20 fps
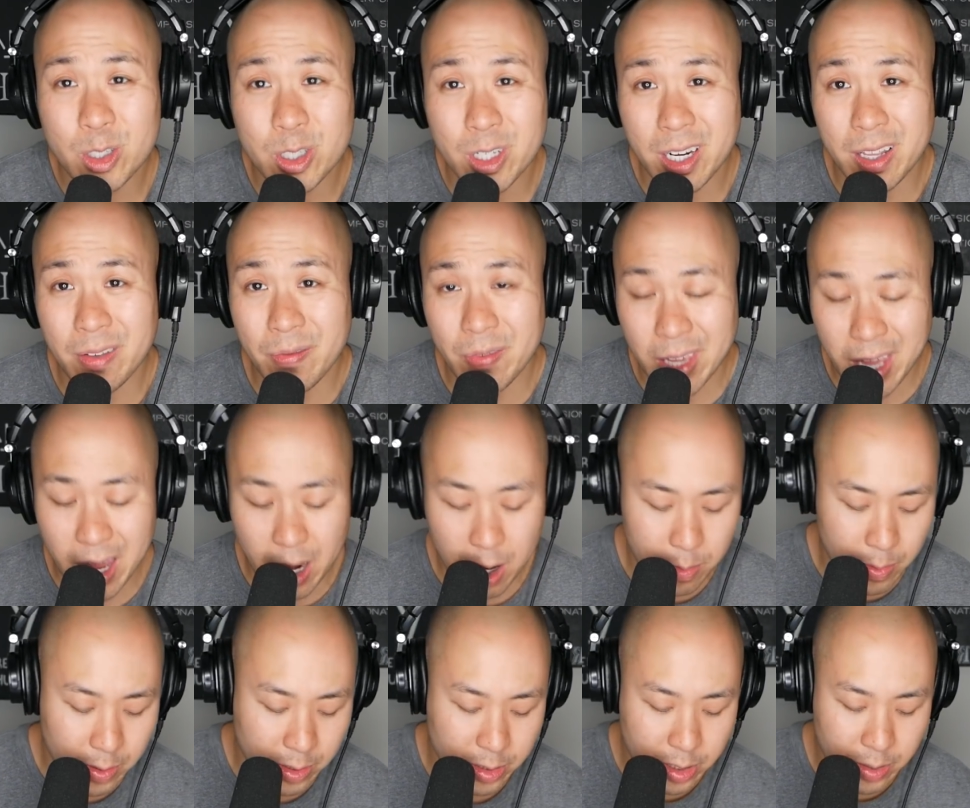shouldn't even care
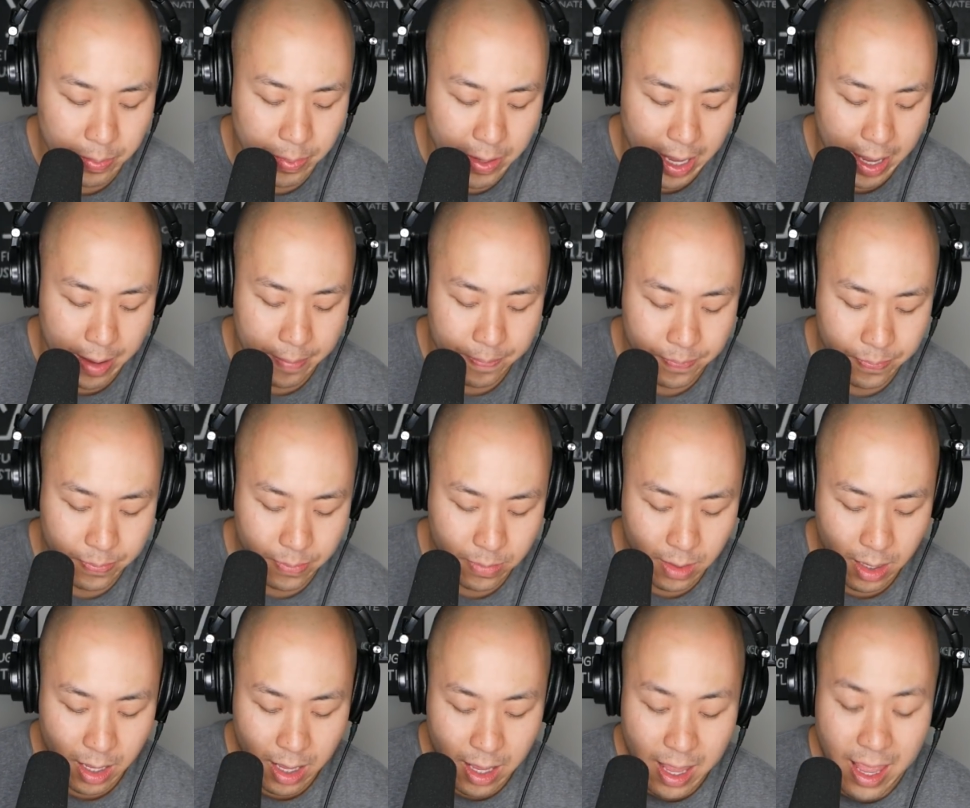about GPA.
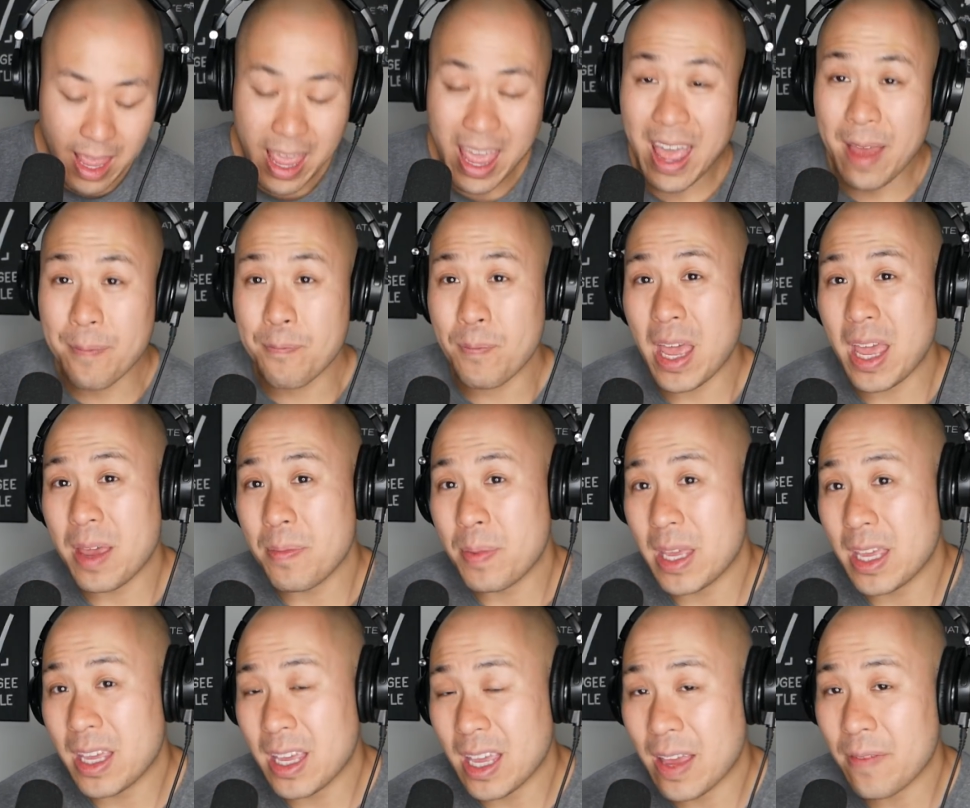And
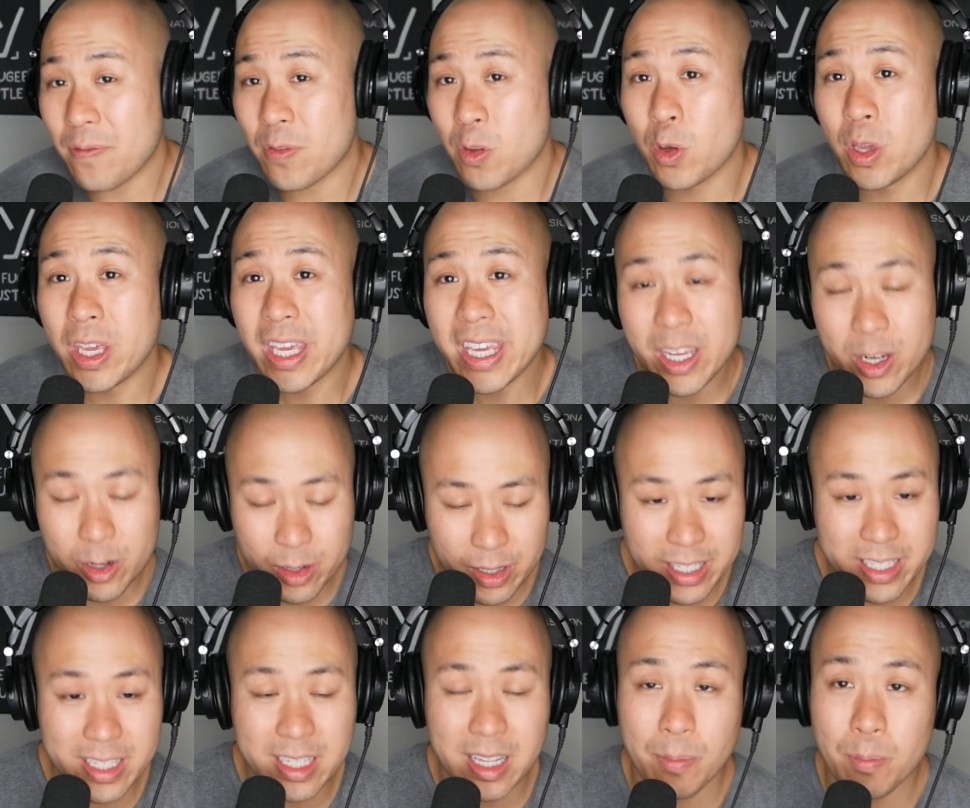maybe if you hear
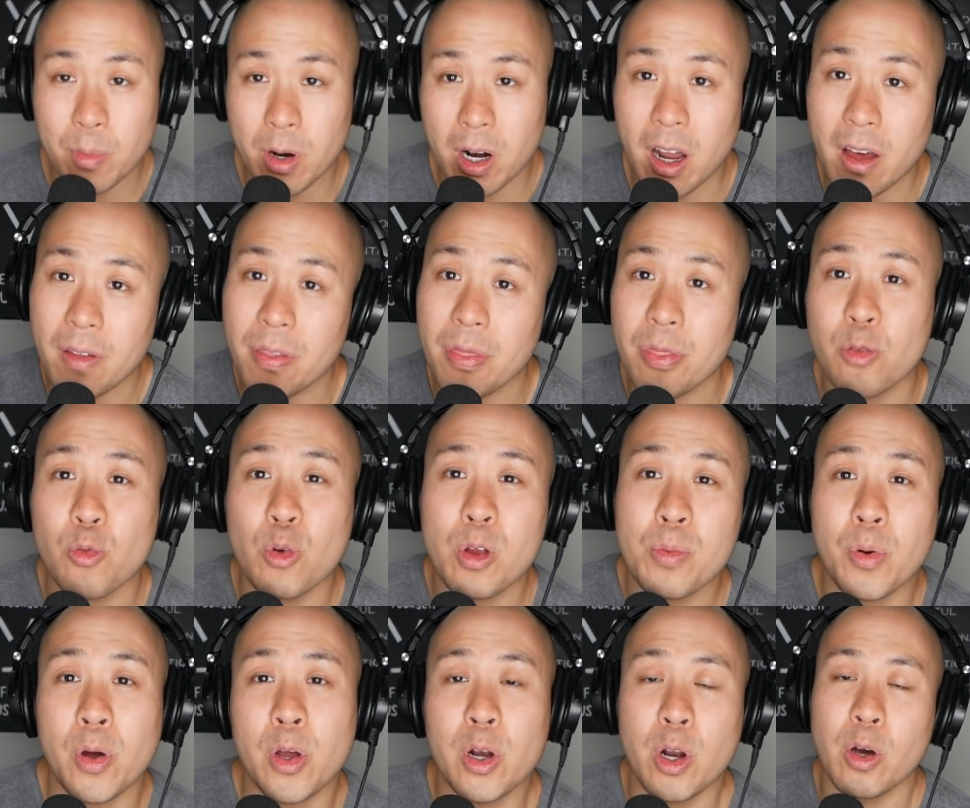this number of
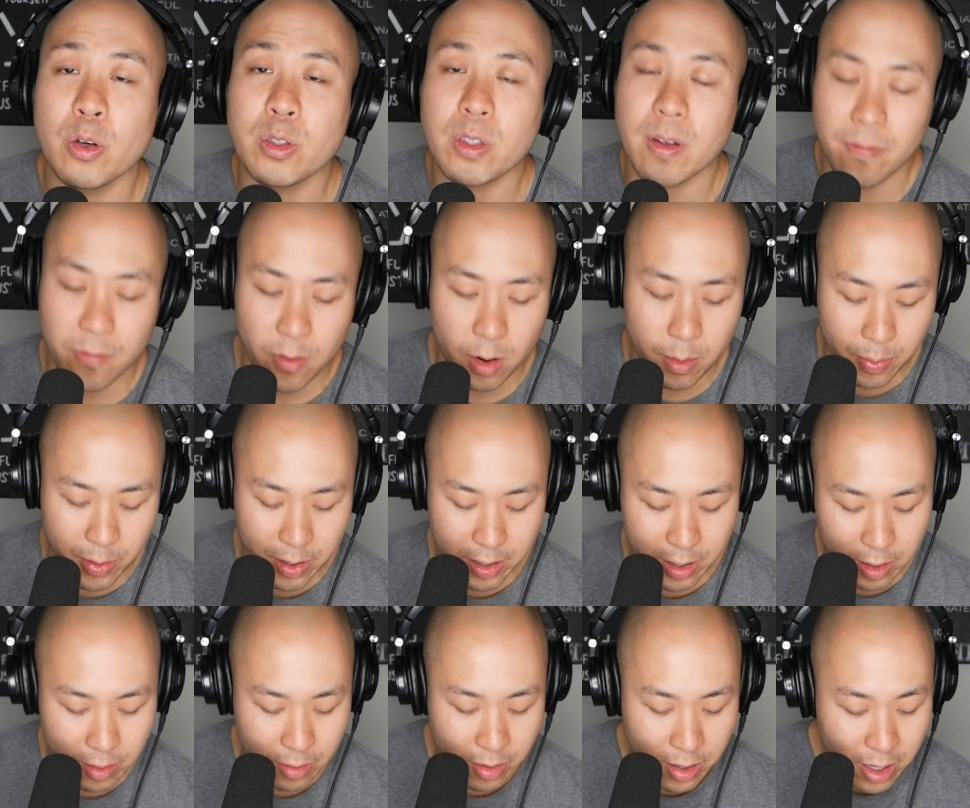3.0 to
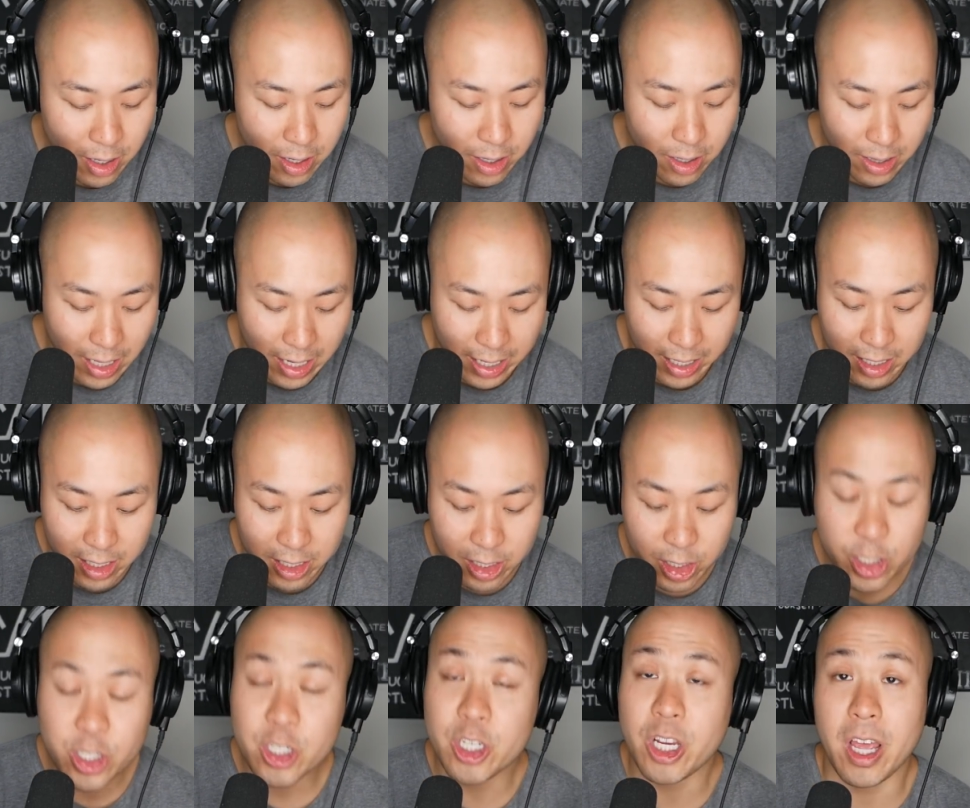4.0, you're like,
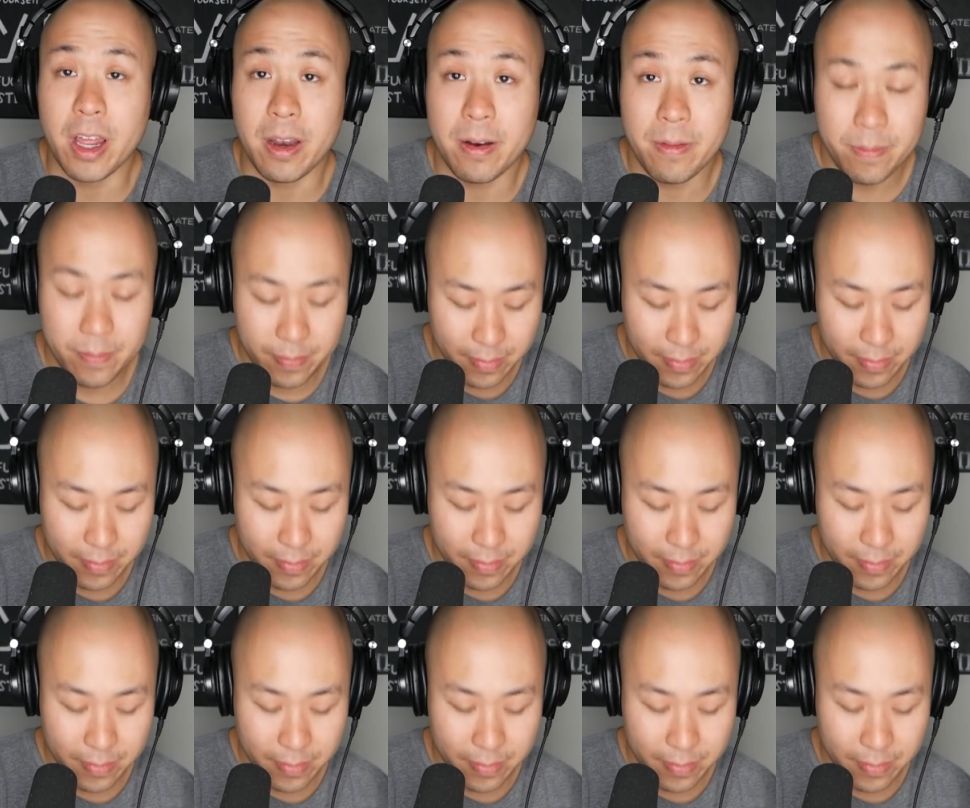shit.